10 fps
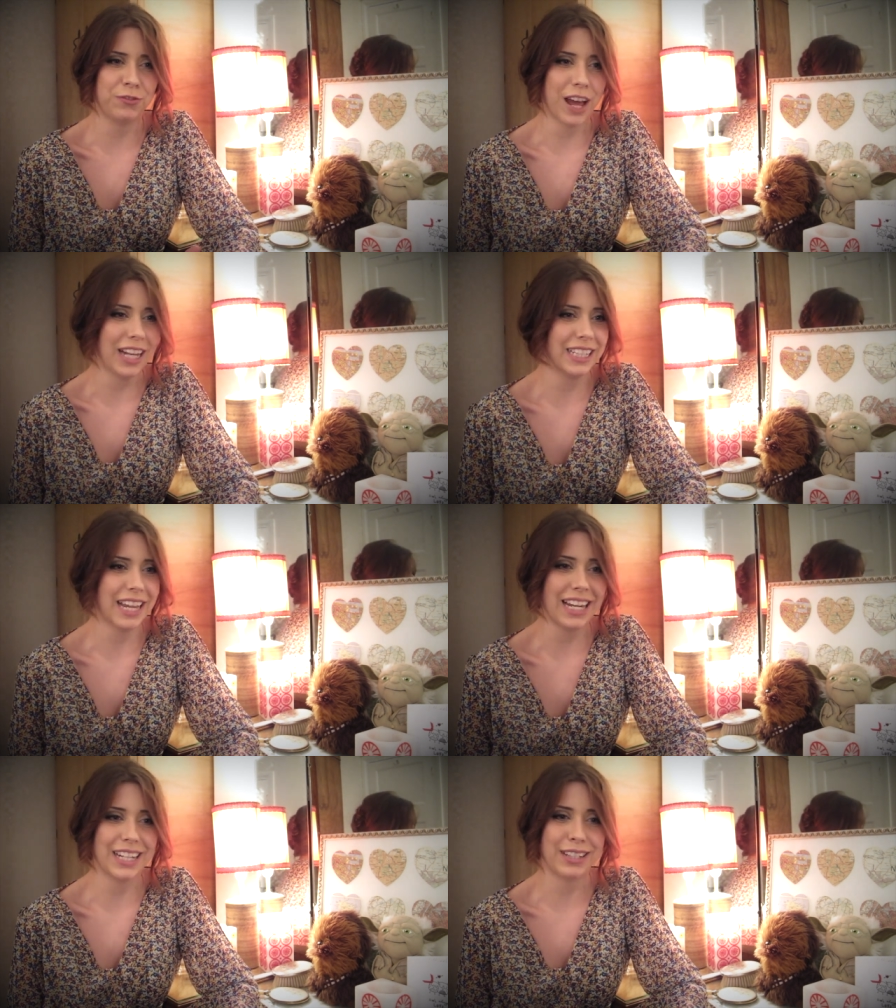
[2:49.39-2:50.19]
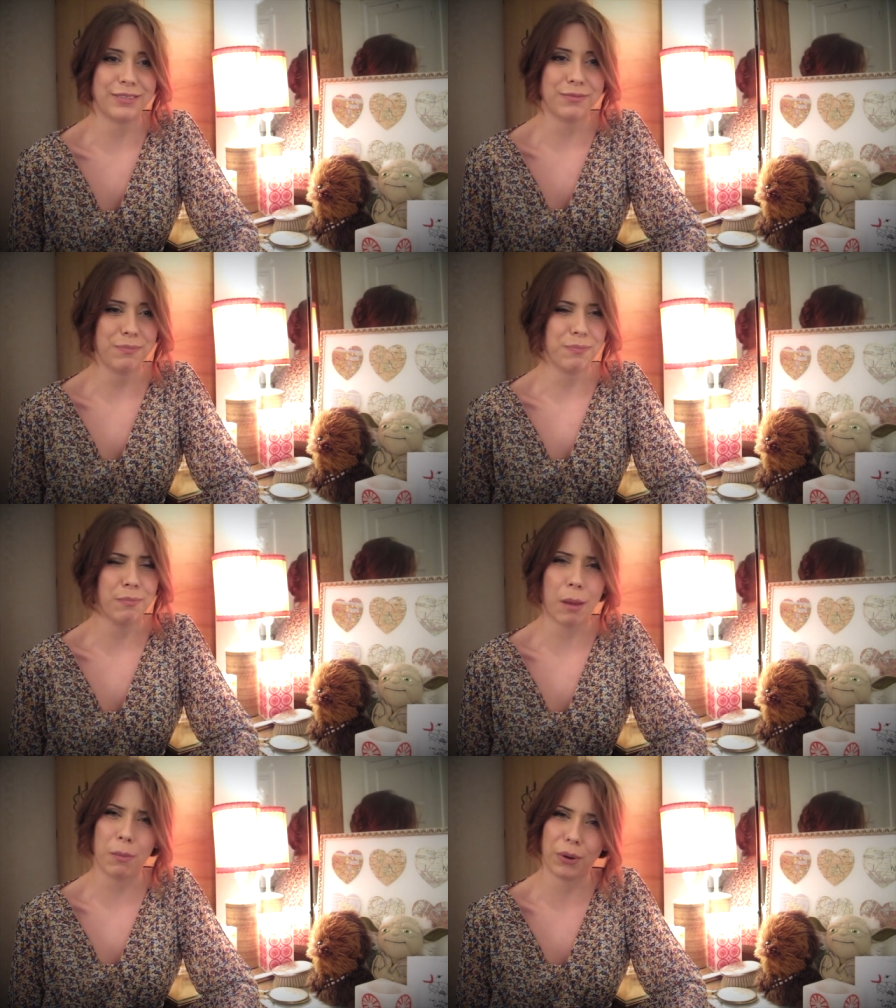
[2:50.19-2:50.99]
validated
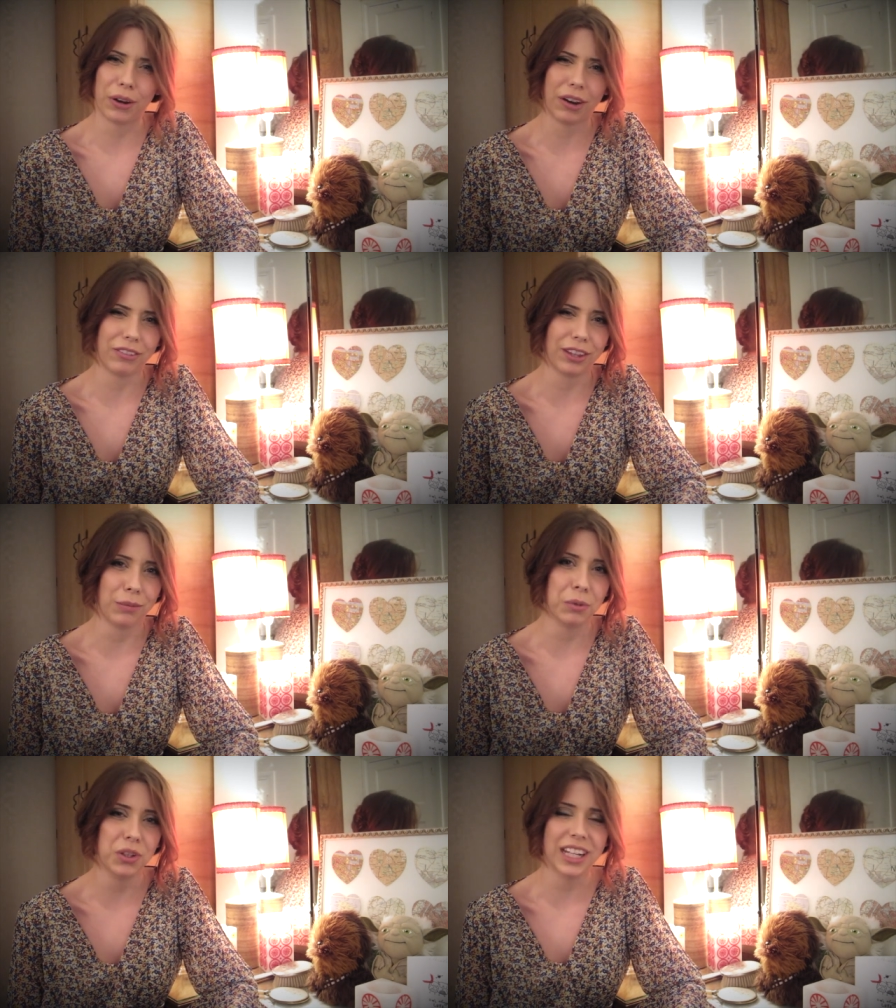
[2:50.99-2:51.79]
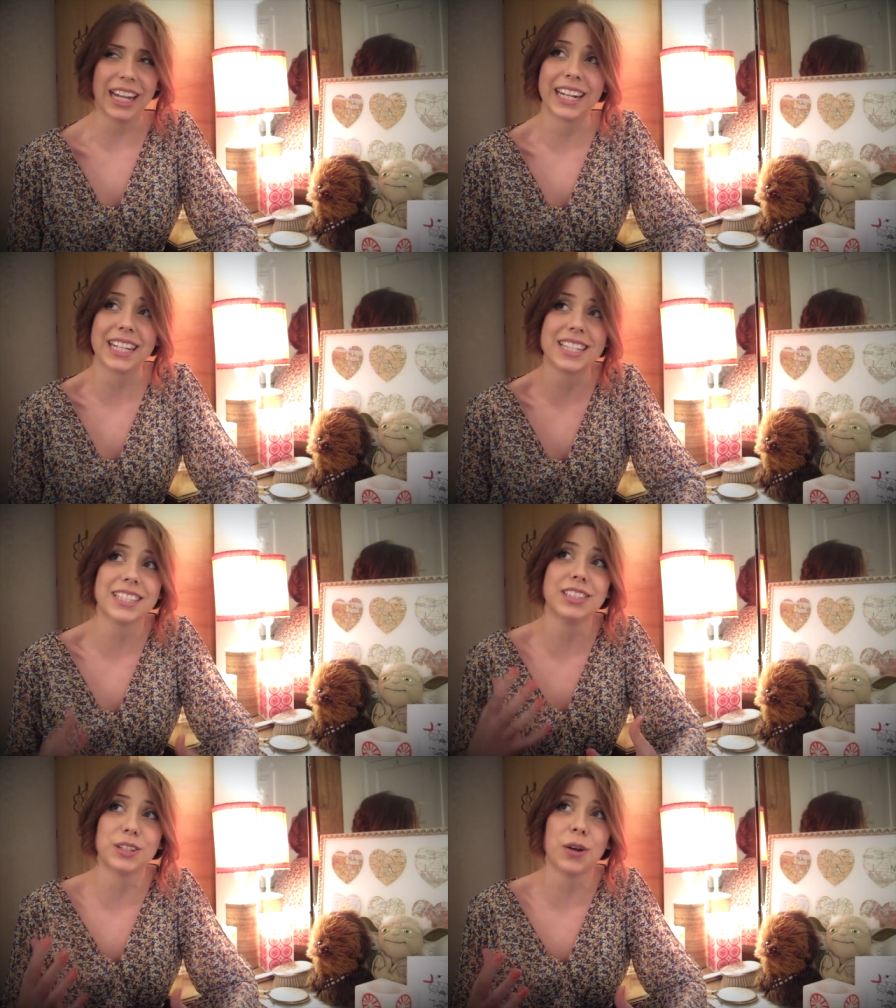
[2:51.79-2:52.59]
member of the community and I
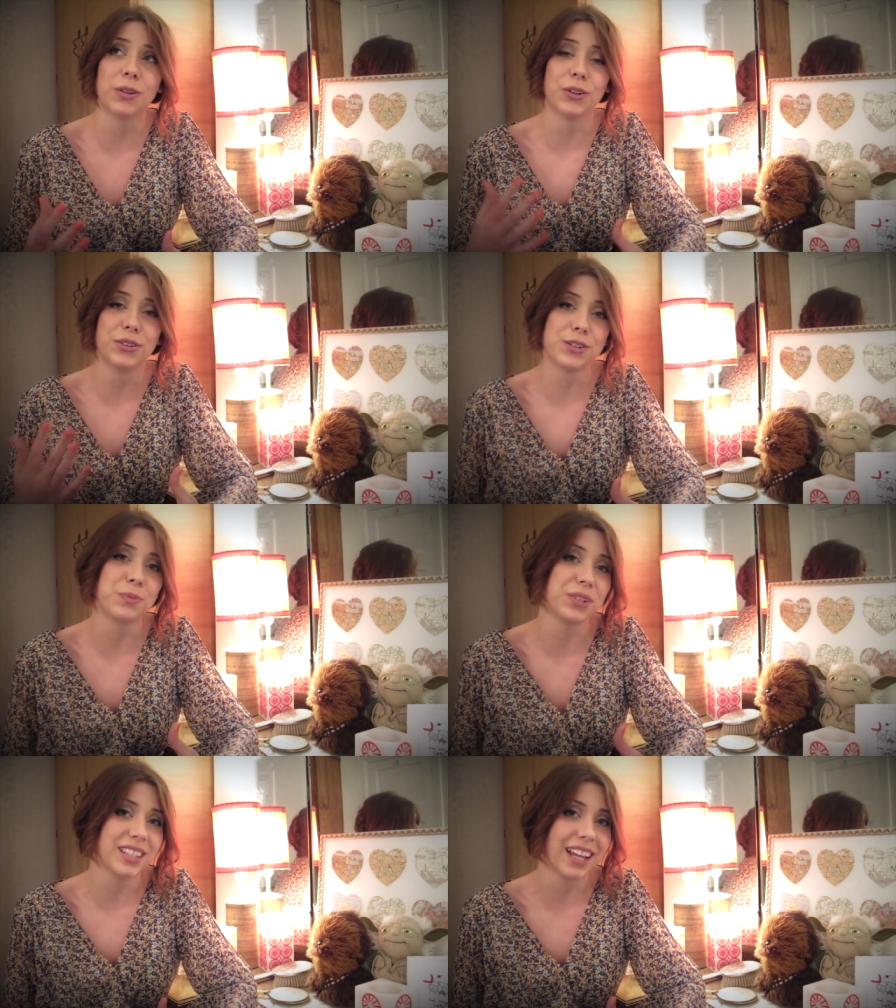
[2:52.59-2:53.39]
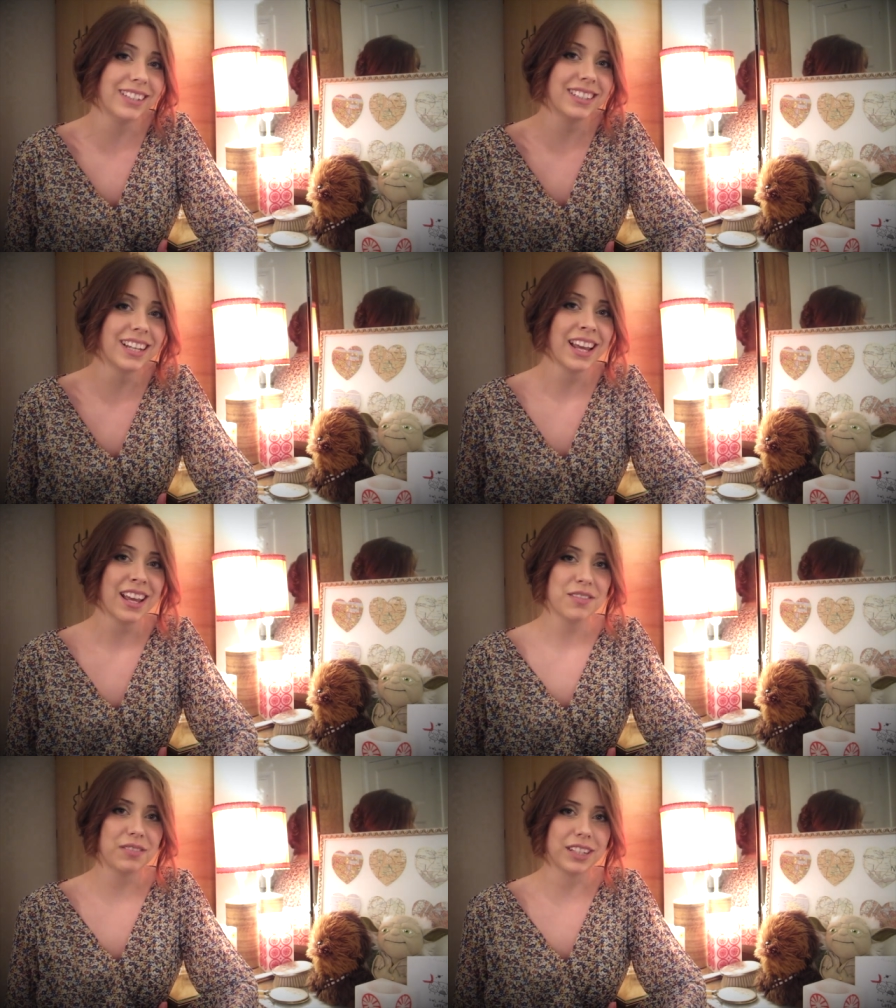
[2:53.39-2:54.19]
still don't 100%
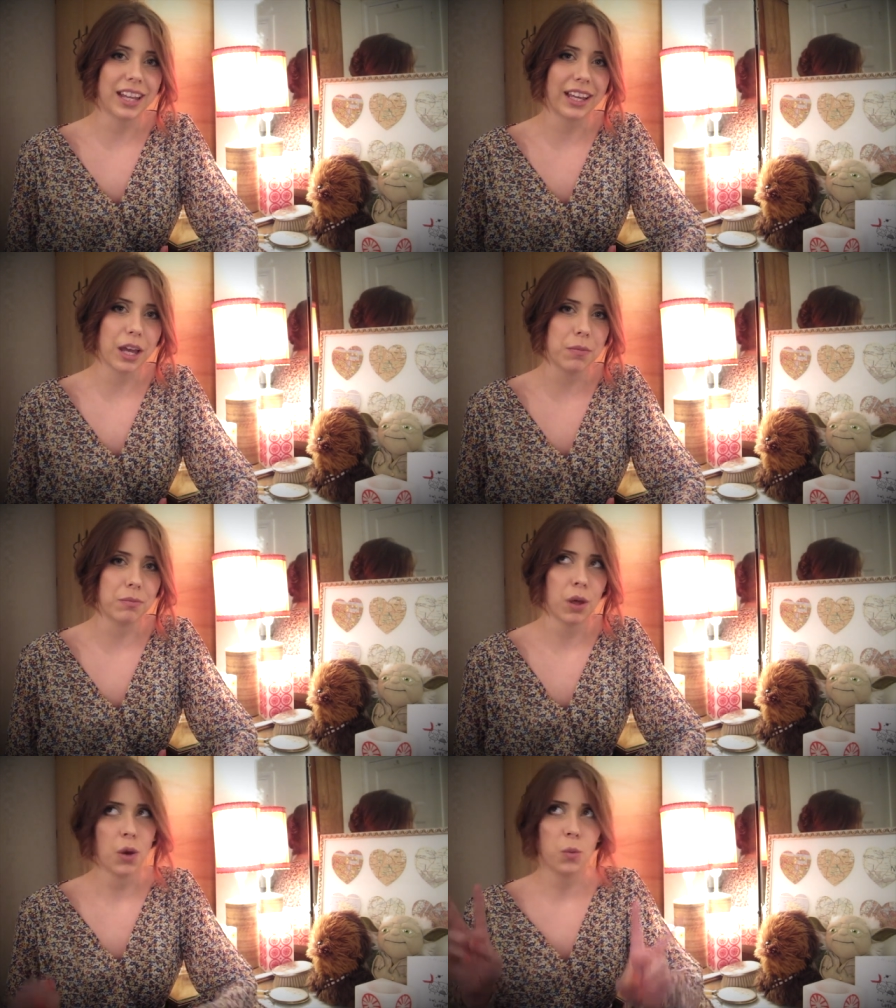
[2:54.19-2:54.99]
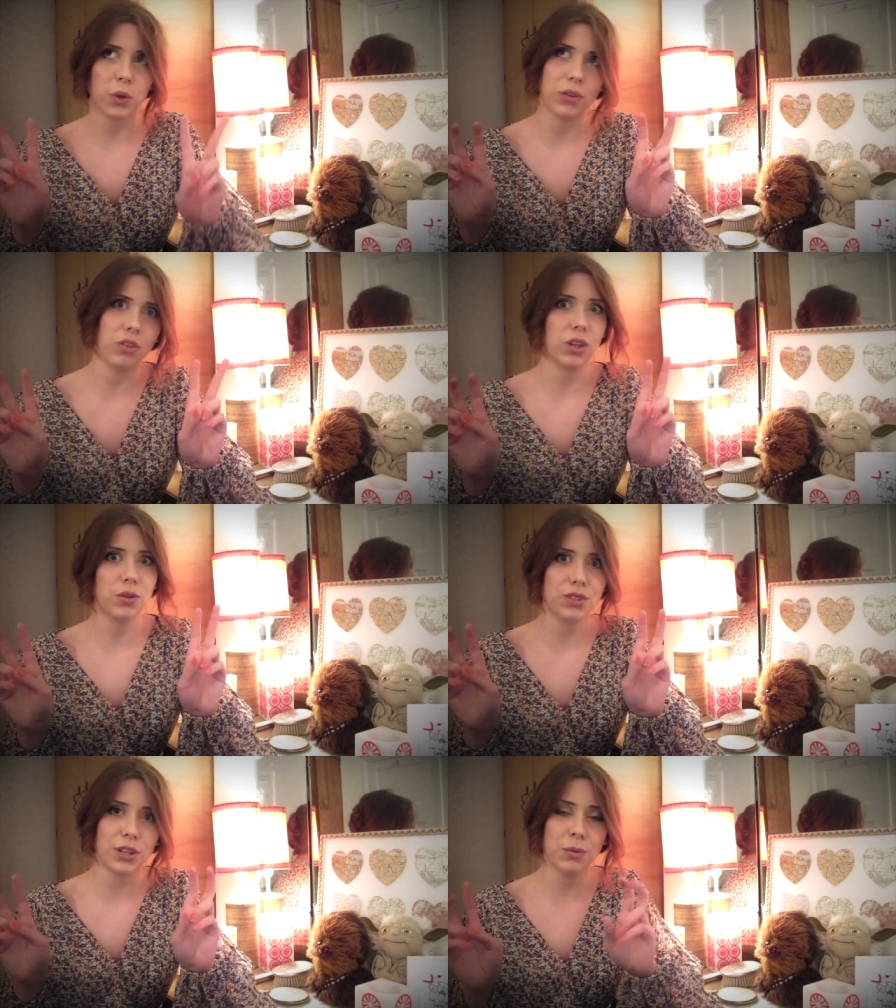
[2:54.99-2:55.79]
feel like I'm one of the
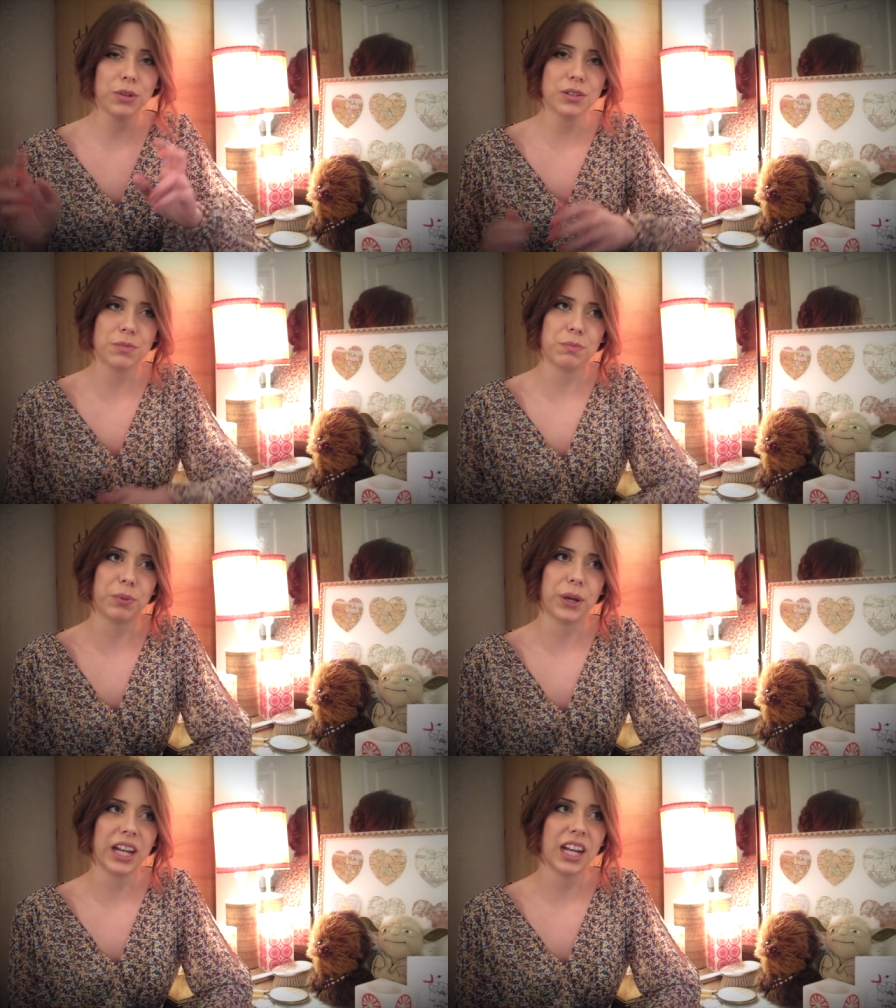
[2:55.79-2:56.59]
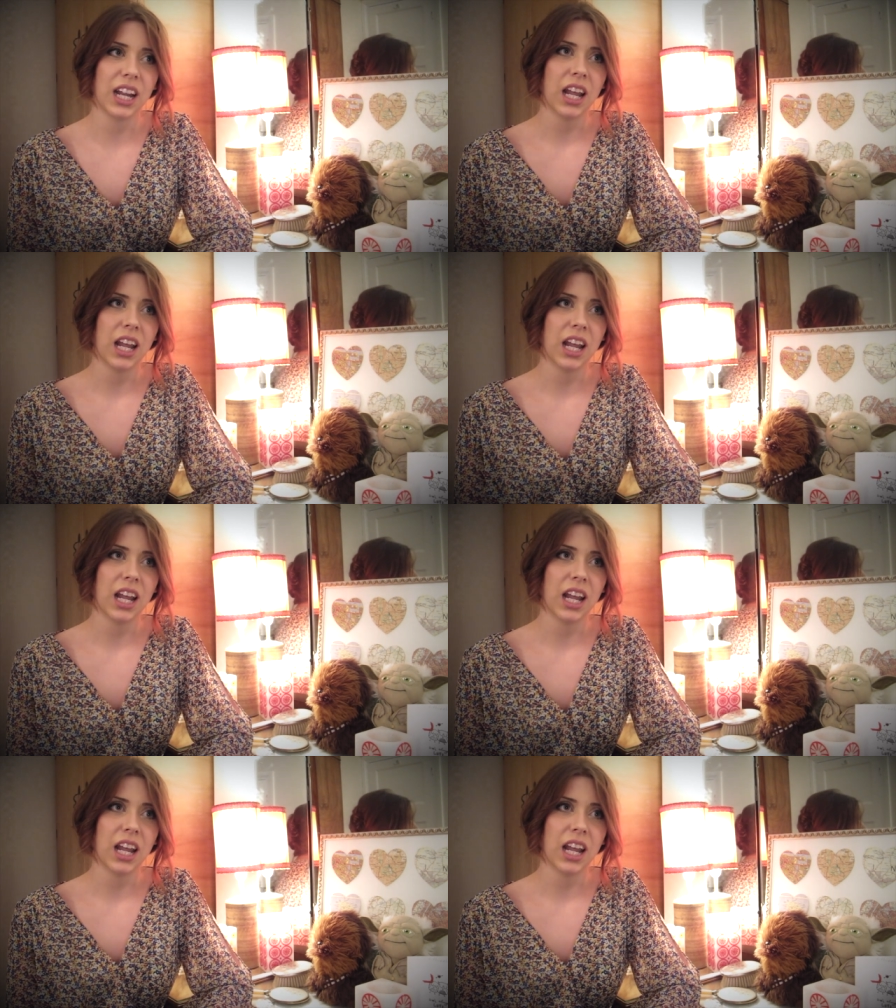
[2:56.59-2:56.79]
YouTubers, but